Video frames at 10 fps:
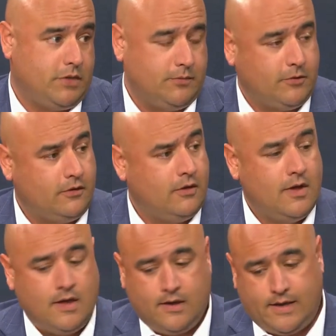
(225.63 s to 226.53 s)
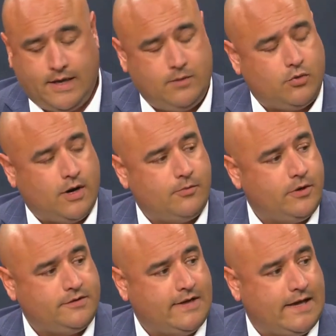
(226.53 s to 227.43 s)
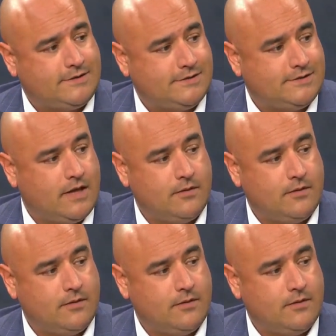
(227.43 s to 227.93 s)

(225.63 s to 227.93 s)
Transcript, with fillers: People hate property taxes.